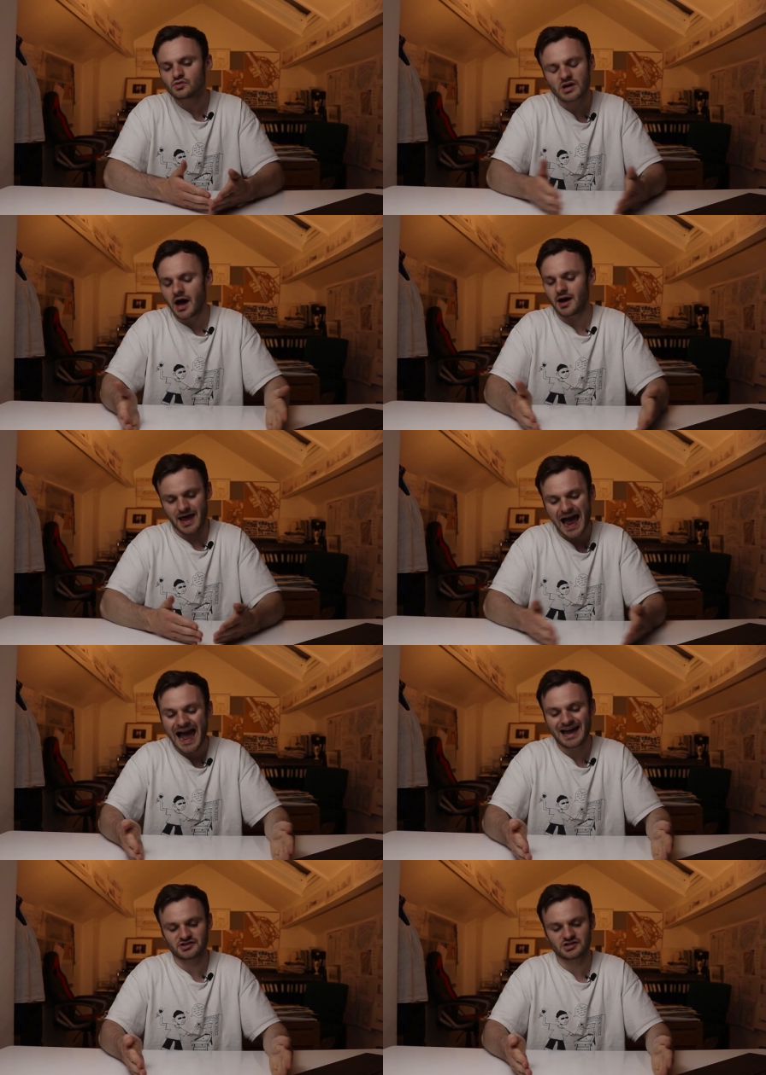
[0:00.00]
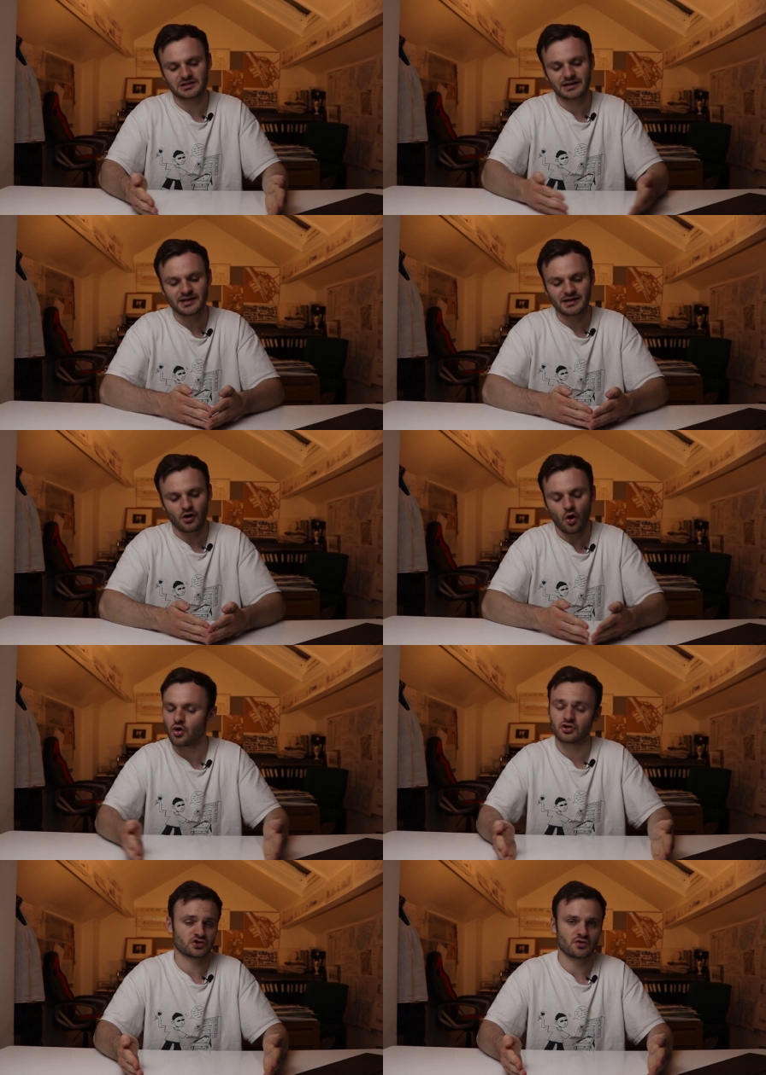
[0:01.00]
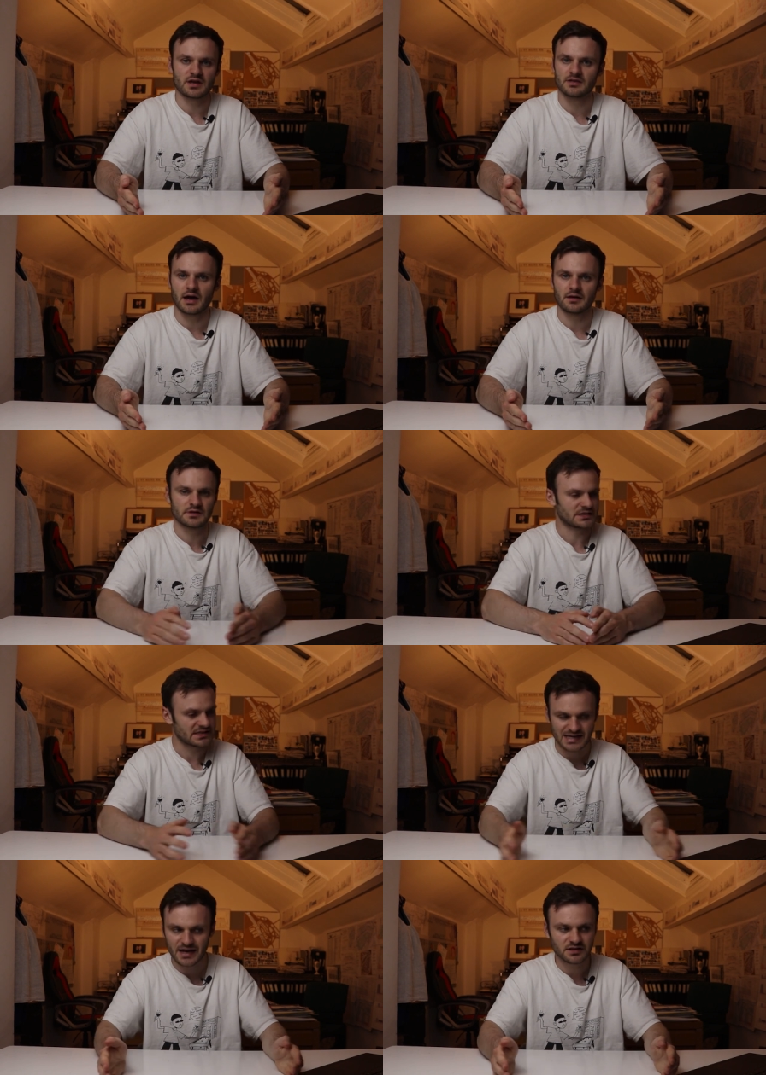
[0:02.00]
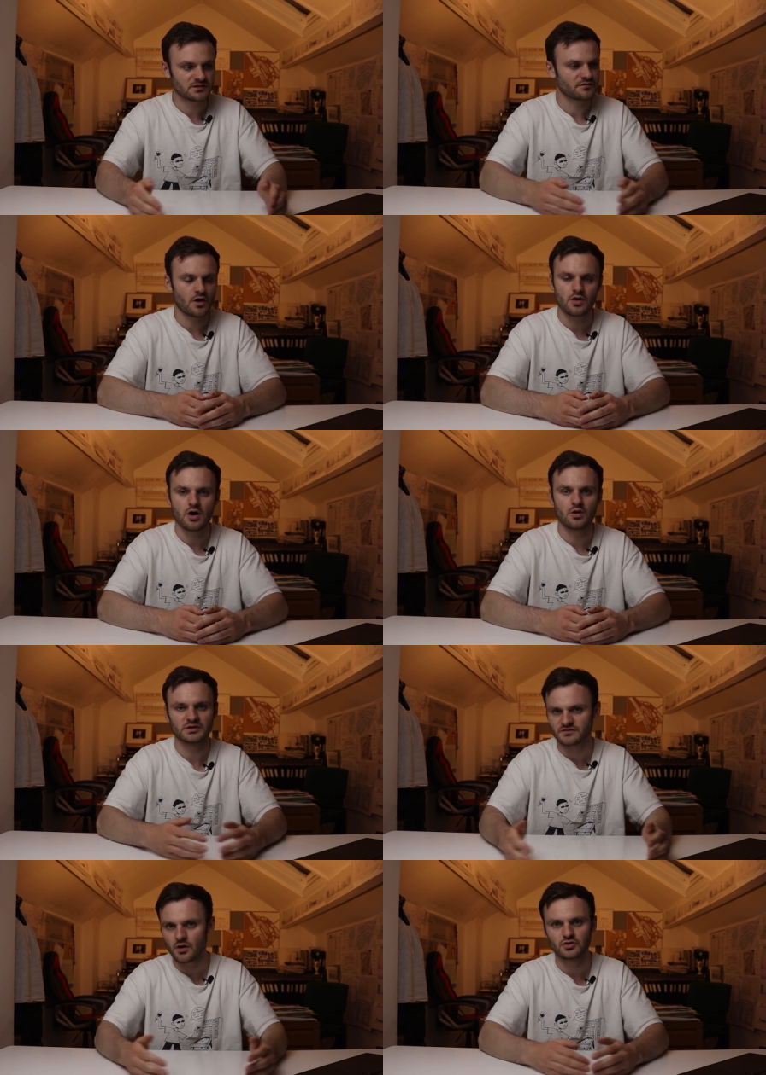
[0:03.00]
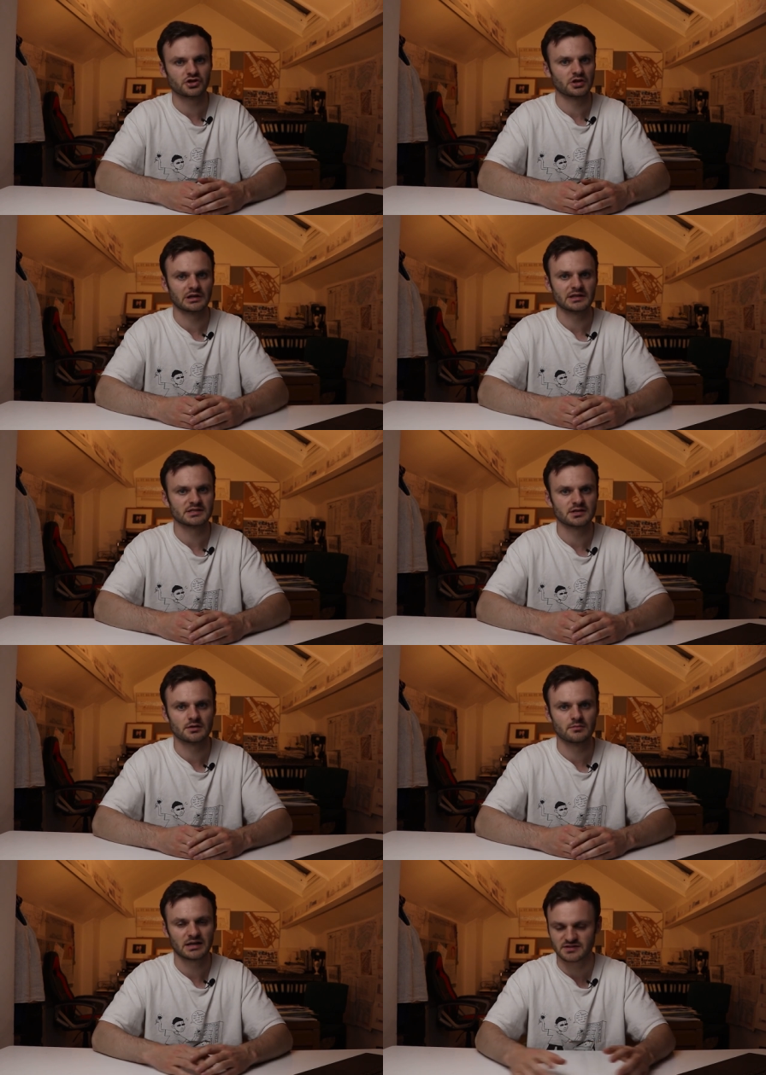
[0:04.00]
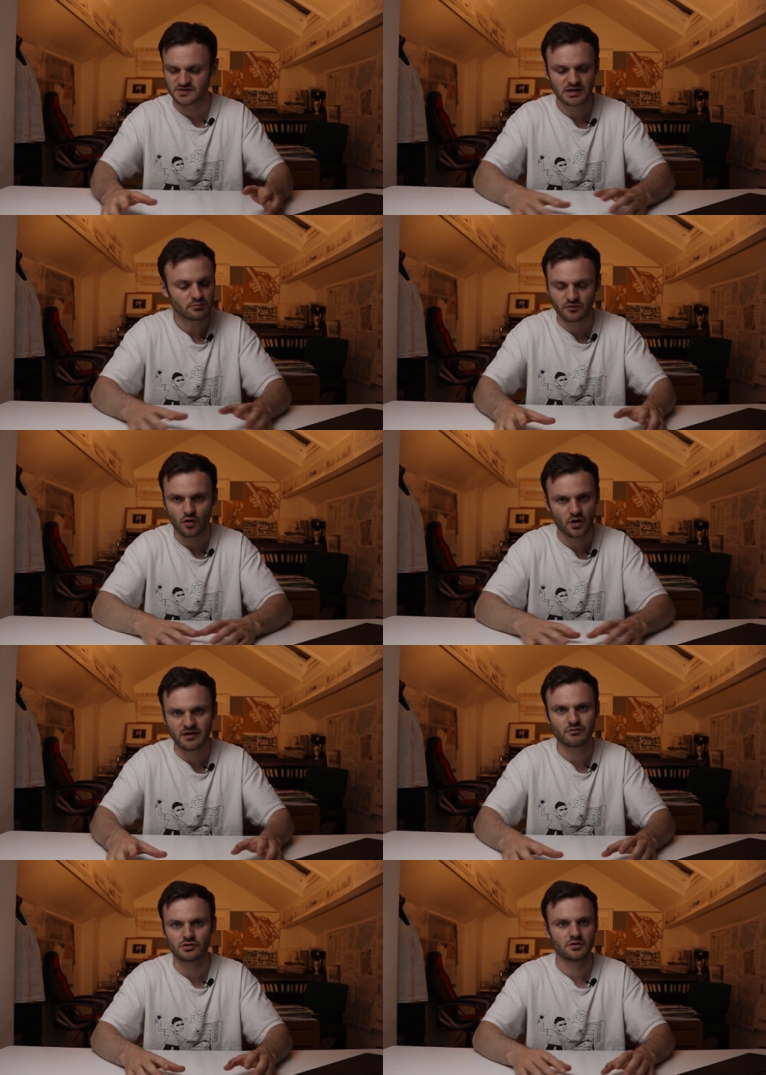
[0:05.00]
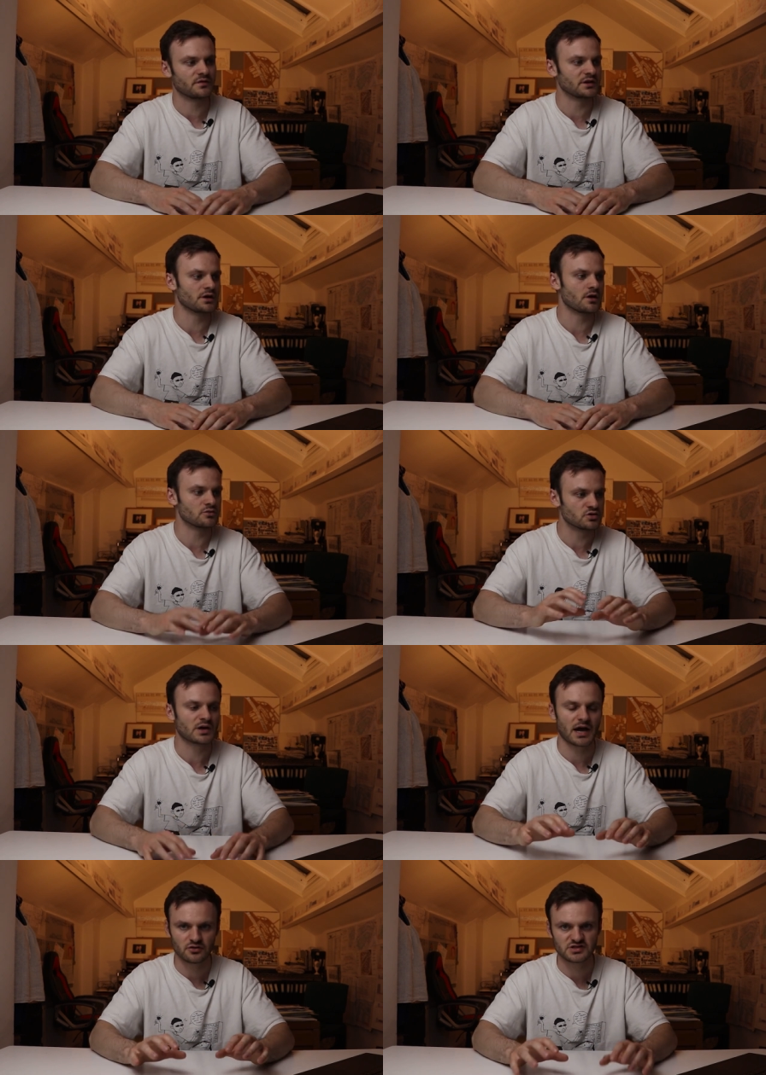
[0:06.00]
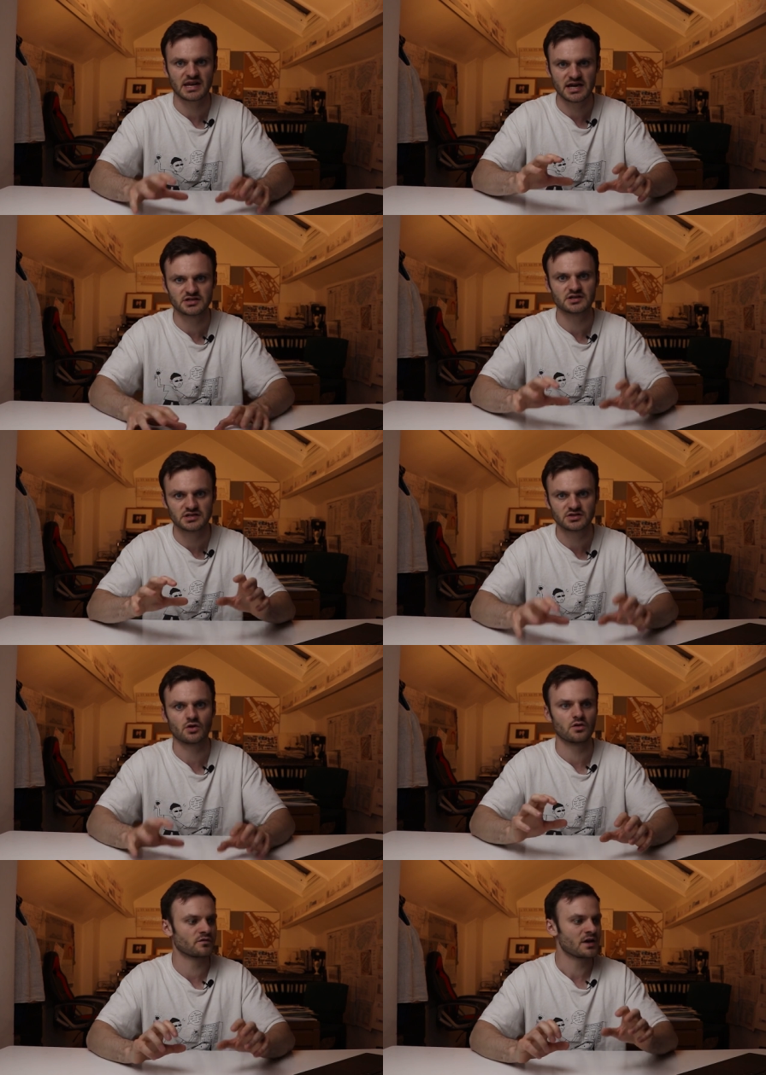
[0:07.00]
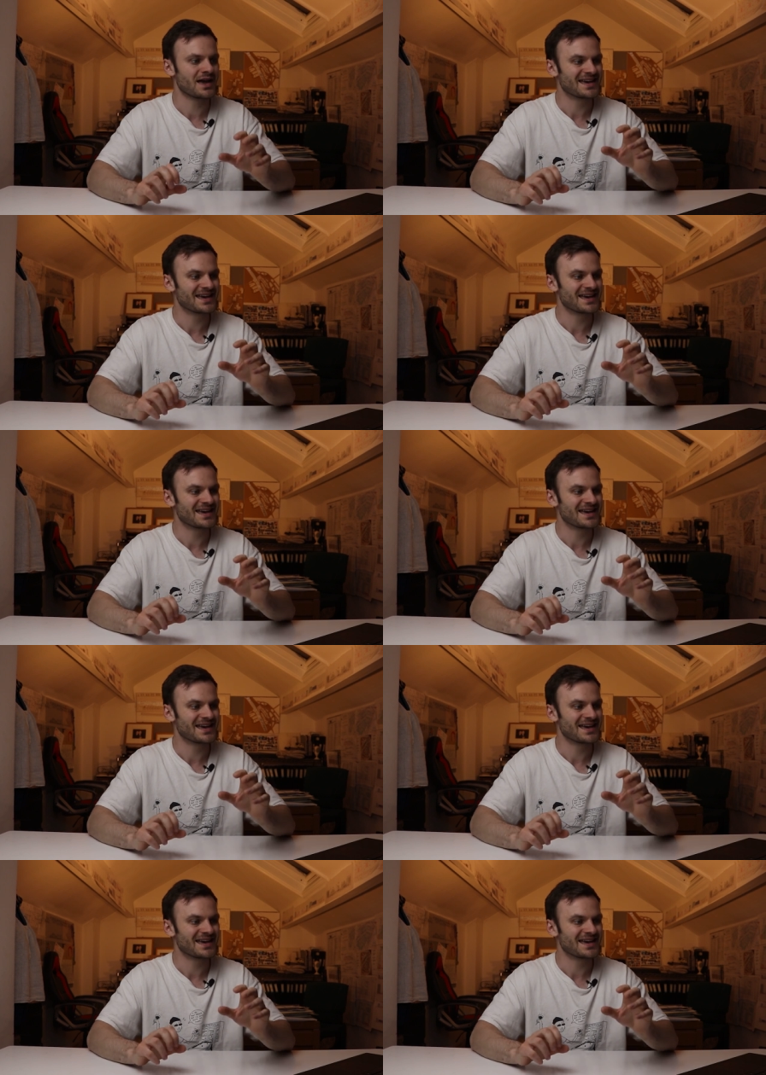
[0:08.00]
You can't actually orchestrate that. This is a candid photo, it's photojournalism. As I've said before in every other video, you cannot stage this stuff.